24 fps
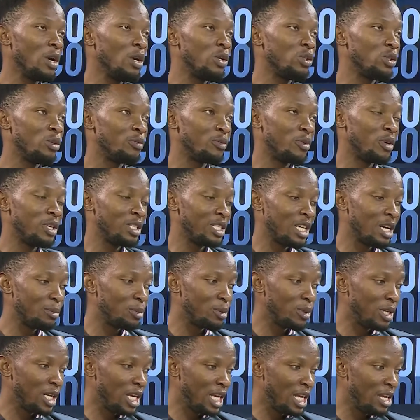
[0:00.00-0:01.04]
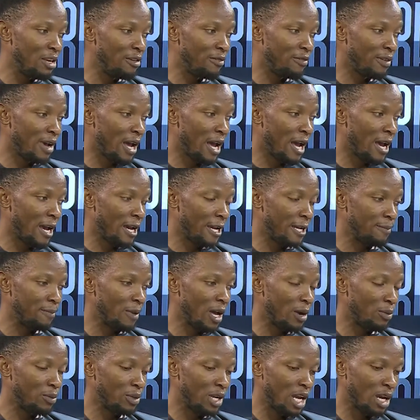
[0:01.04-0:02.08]
So for example,
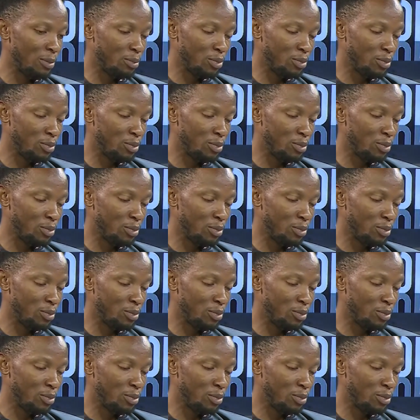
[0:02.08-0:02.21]
how would I